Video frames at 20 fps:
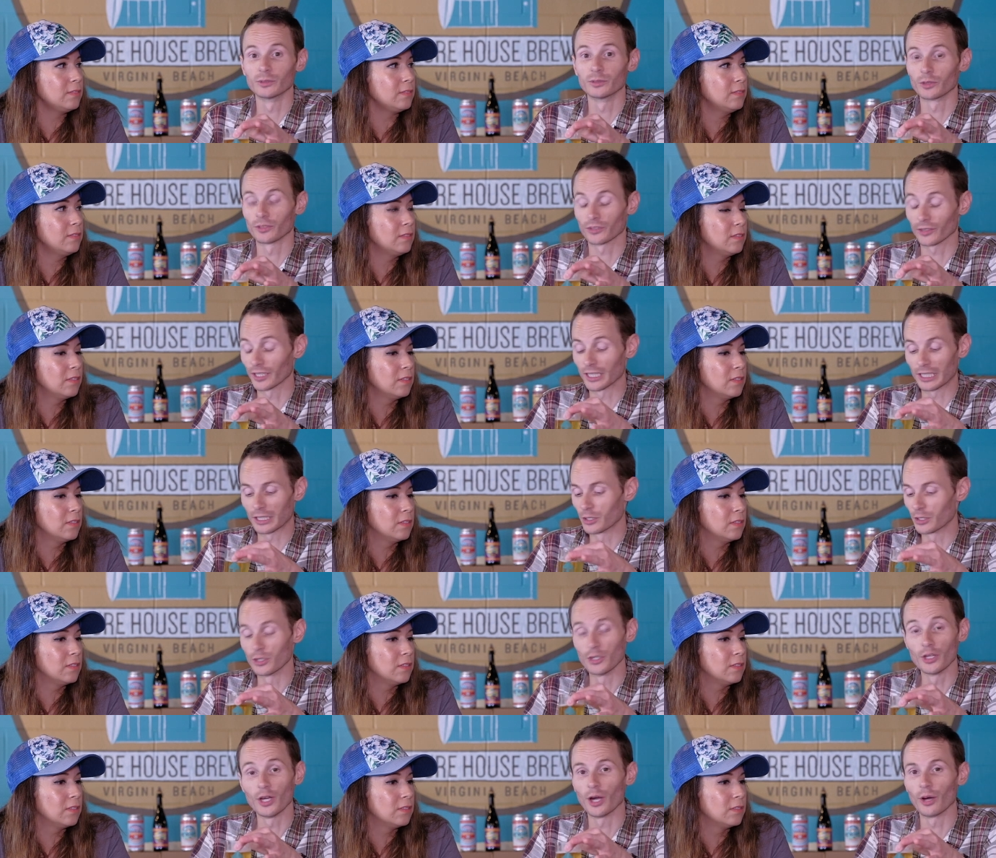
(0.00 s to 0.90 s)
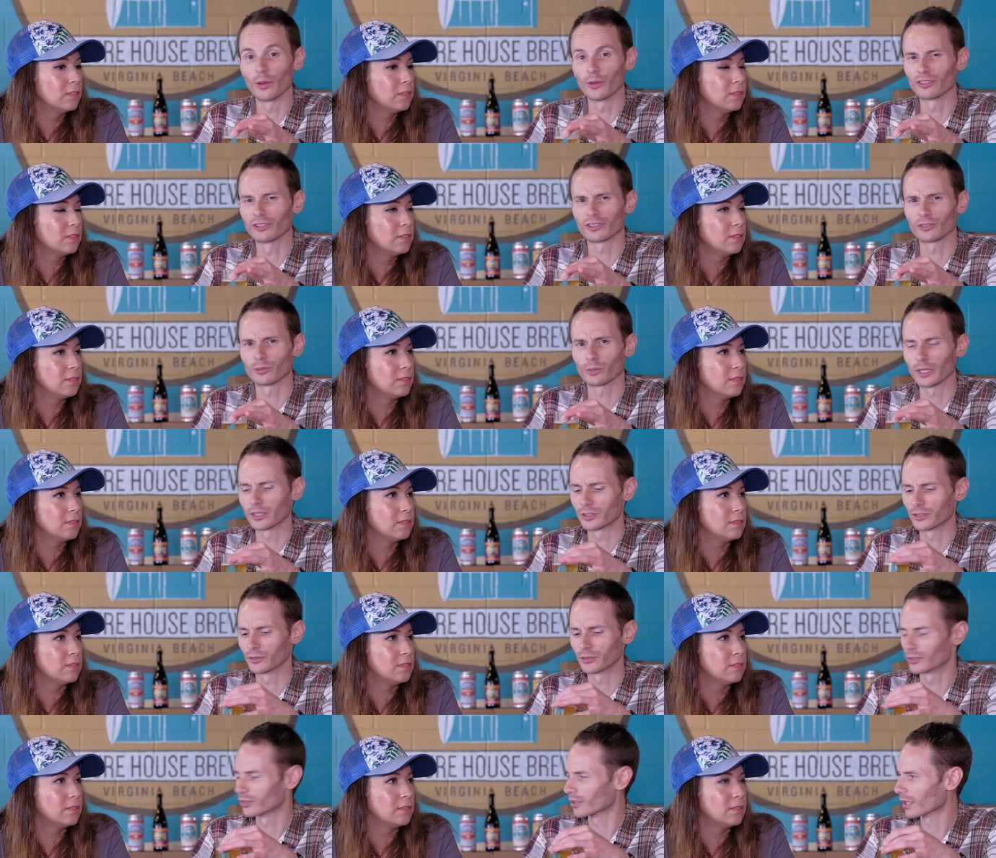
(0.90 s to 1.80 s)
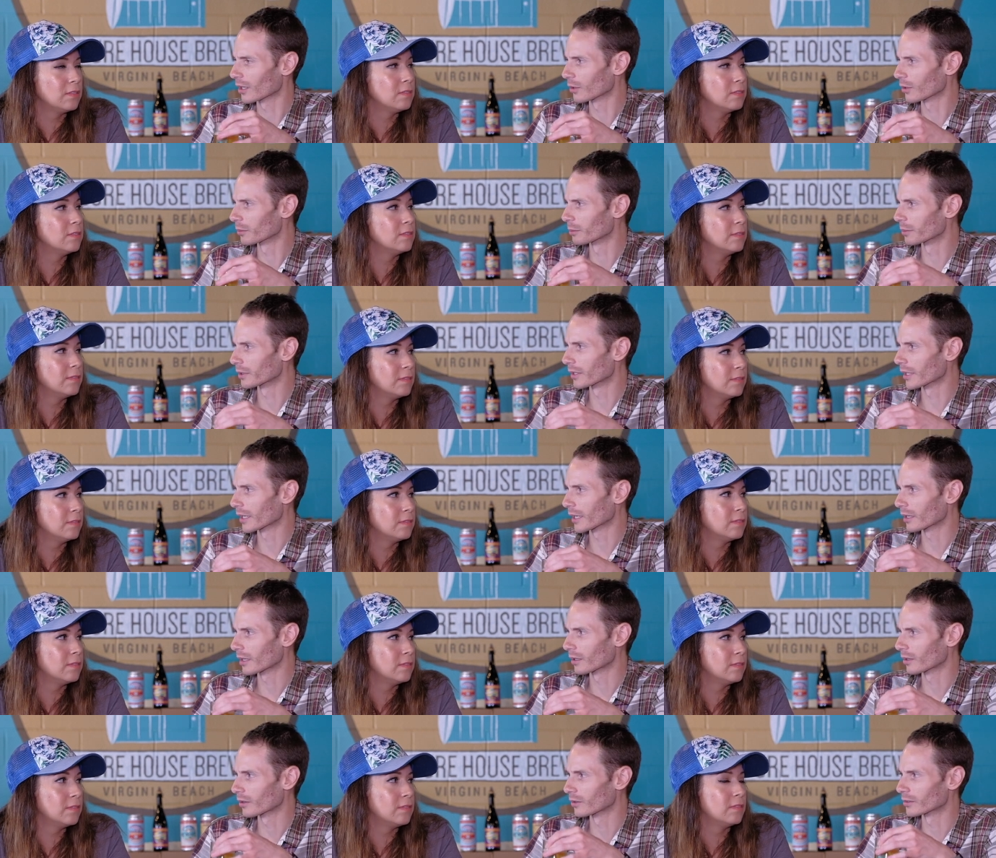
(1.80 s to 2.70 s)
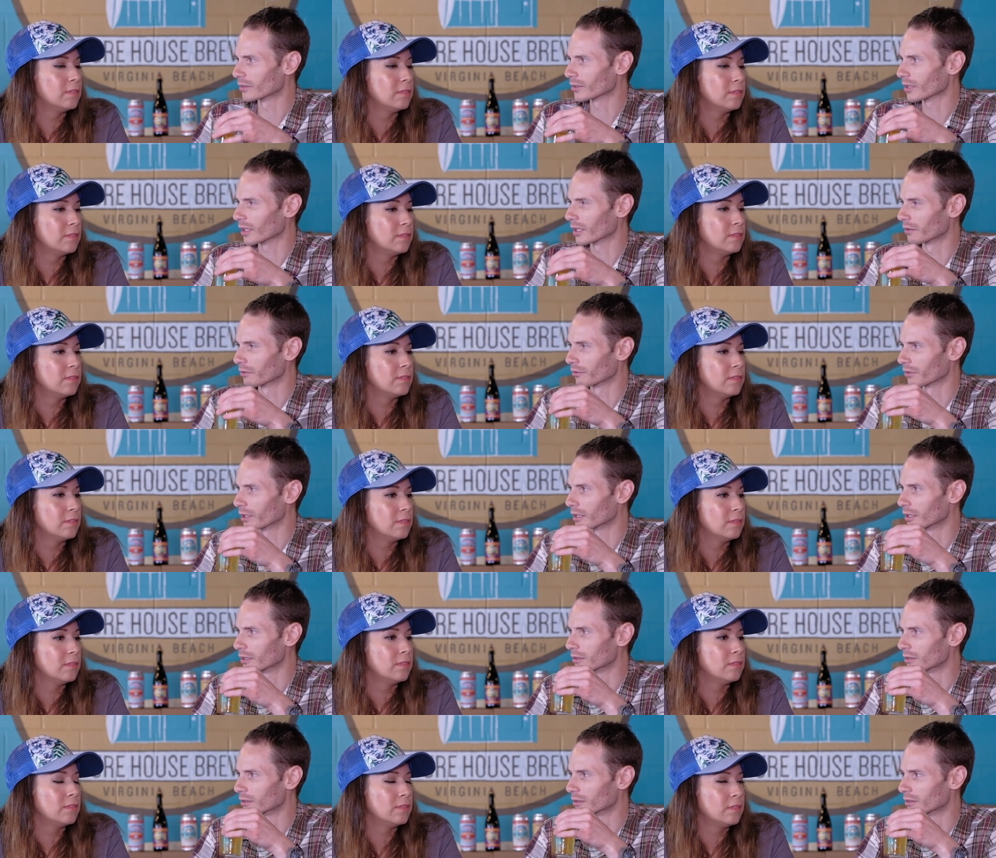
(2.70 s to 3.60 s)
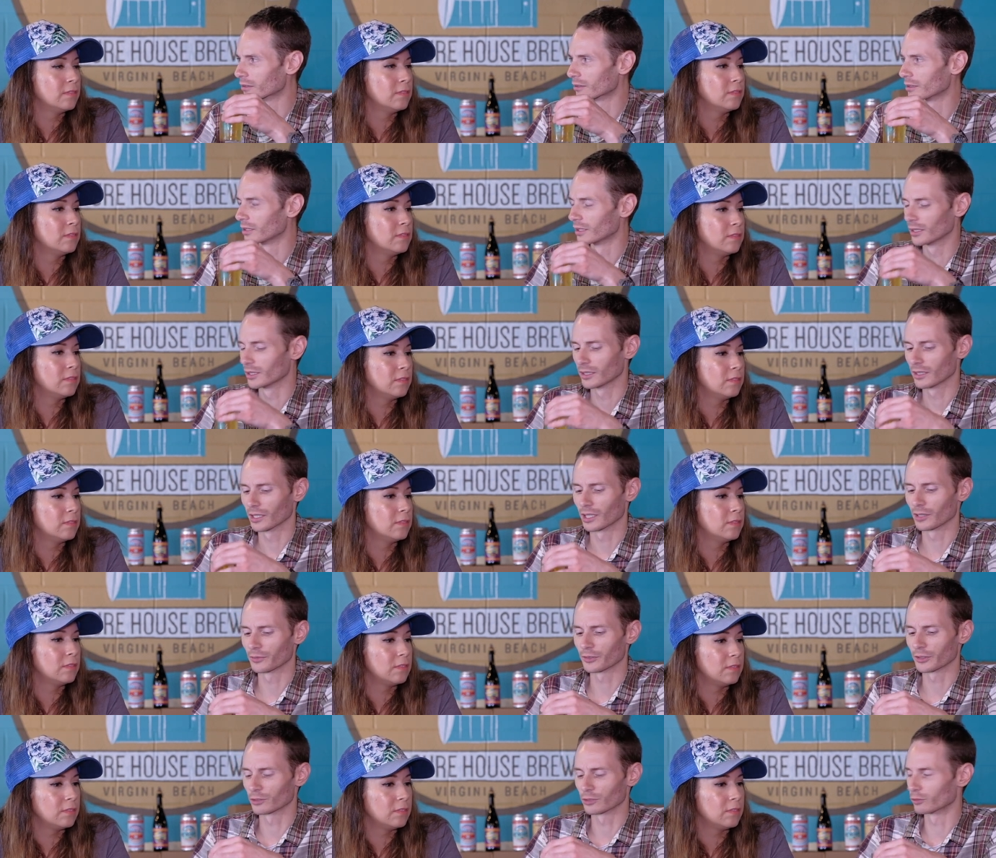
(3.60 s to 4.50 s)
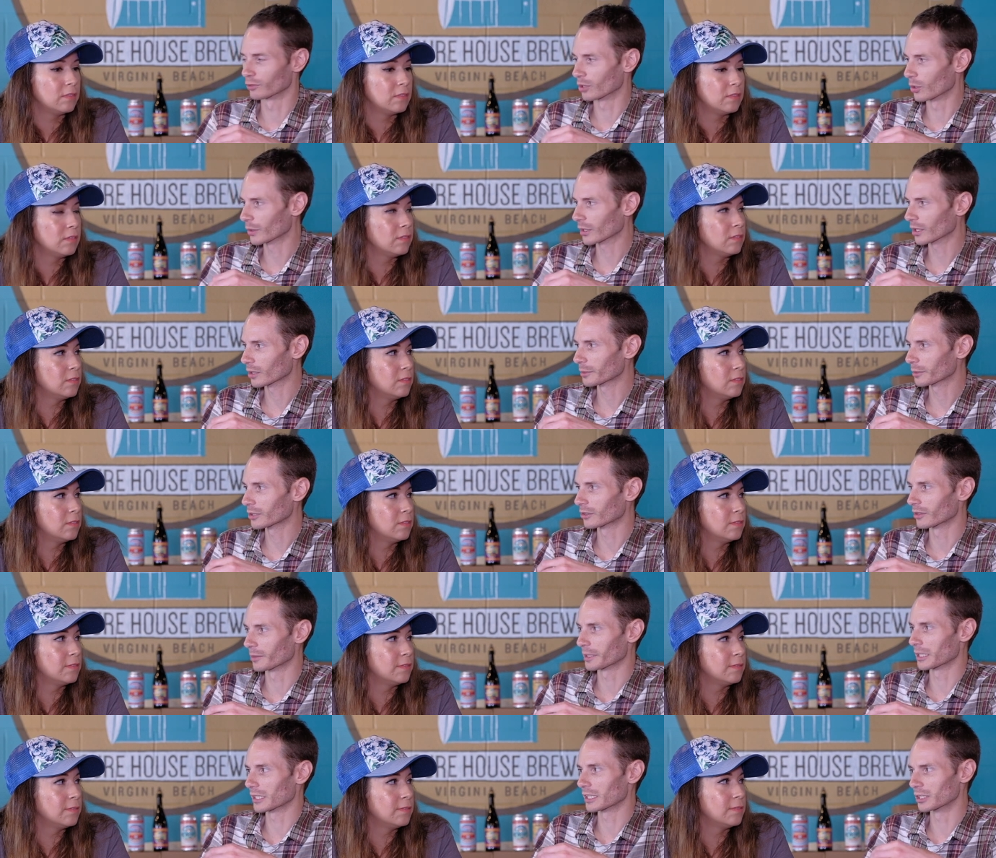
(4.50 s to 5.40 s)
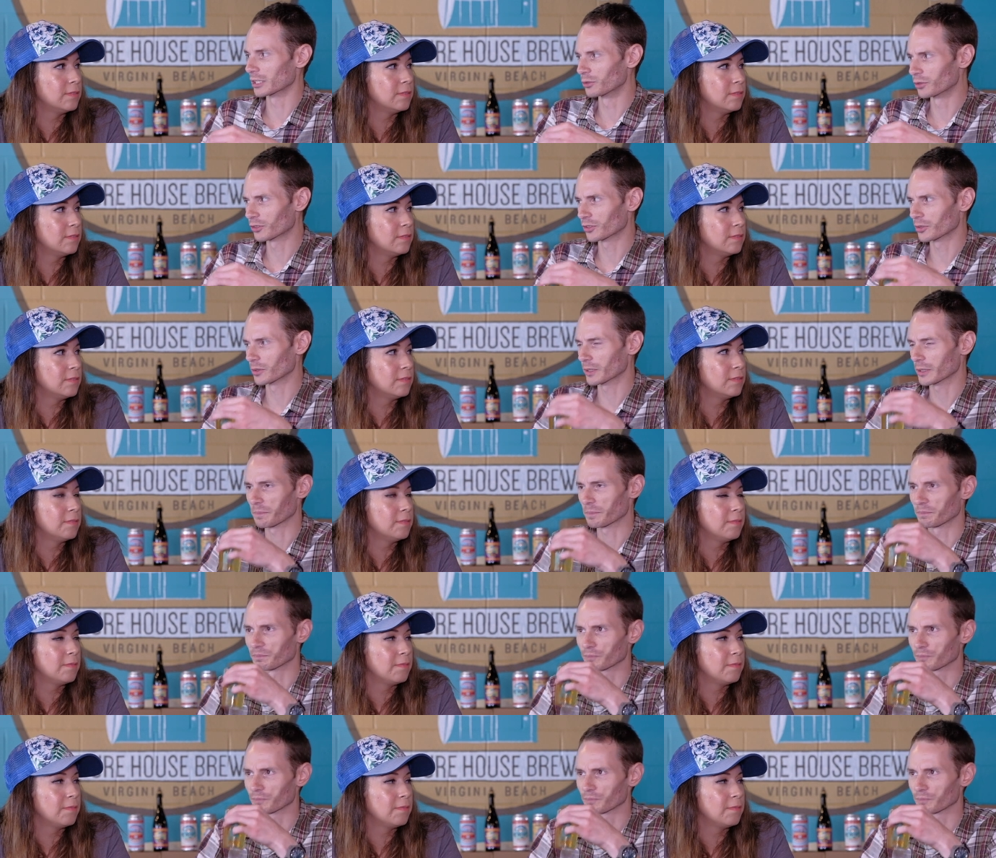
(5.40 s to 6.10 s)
Speaker 1: was like, no, this is way too sour. But now it's kind of like, I don't know if it's growing on me or I'm getting used to it.